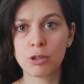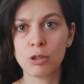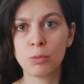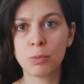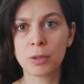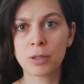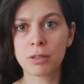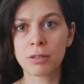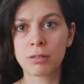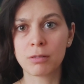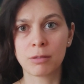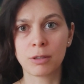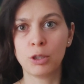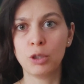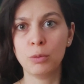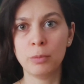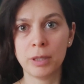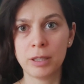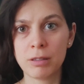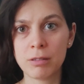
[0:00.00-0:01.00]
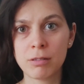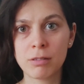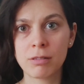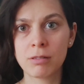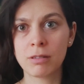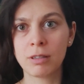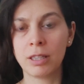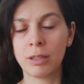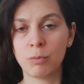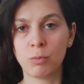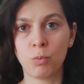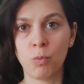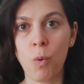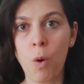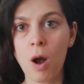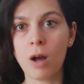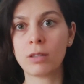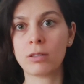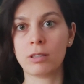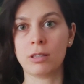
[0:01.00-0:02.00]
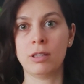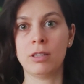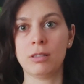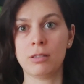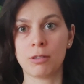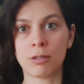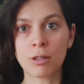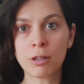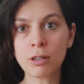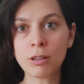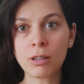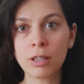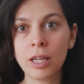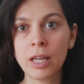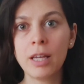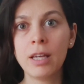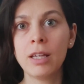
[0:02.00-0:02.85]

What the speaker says: superhumans that walked this earth.